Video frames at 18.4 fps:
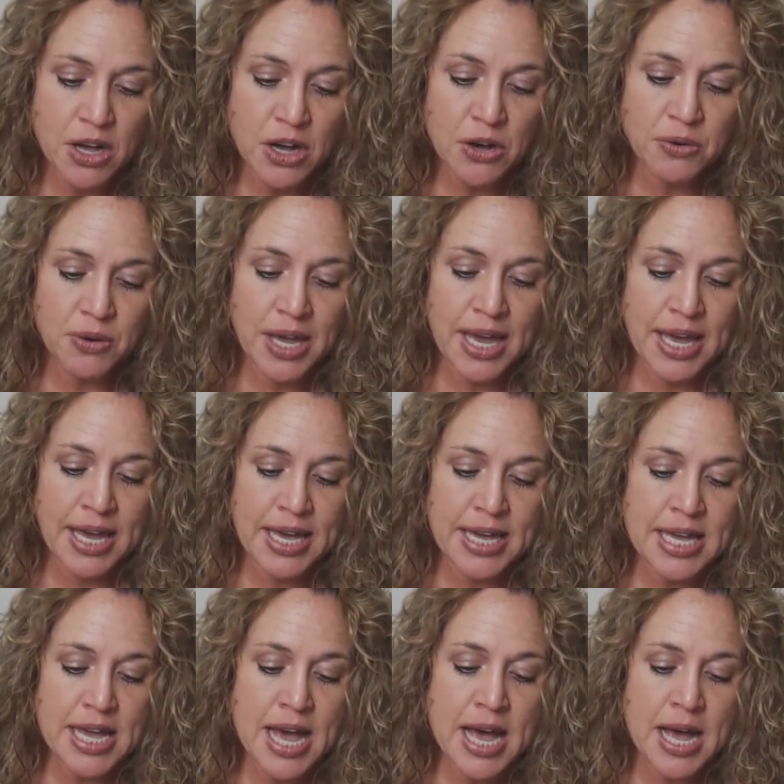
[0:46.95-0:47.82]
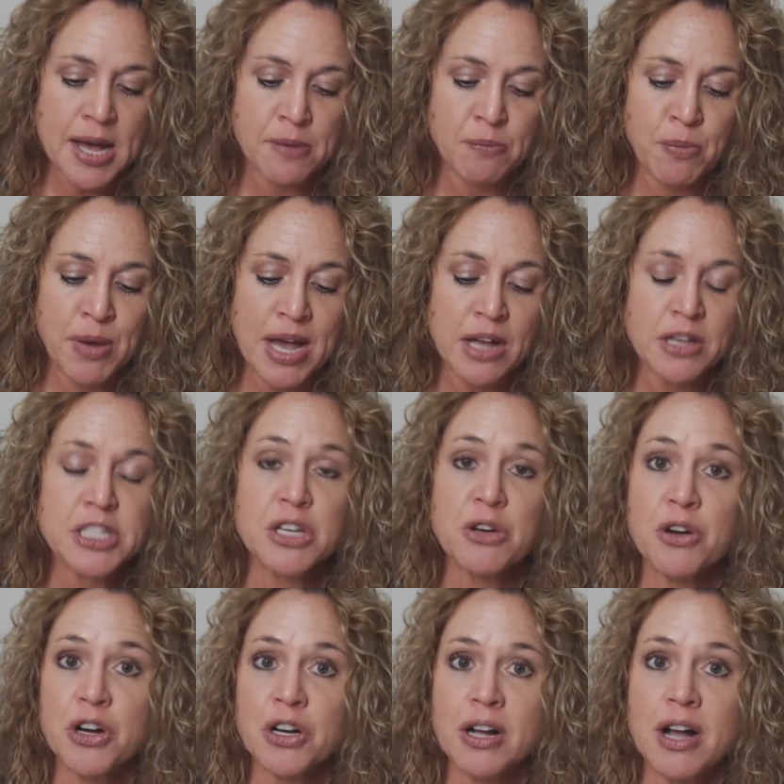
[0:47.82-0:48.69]
Okay. Um, we
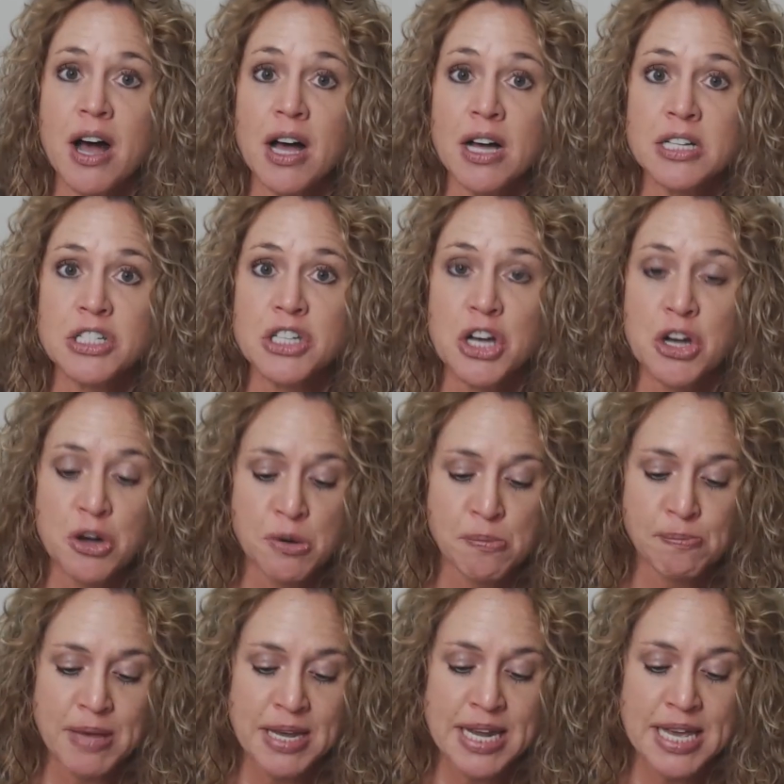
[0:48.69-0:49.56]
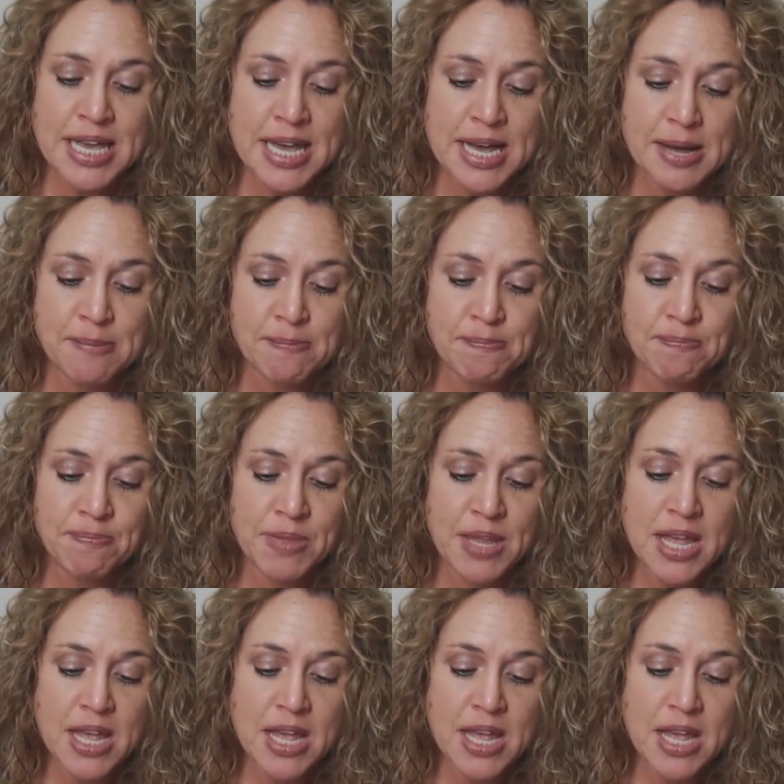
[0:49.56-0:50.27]
also heard condominium.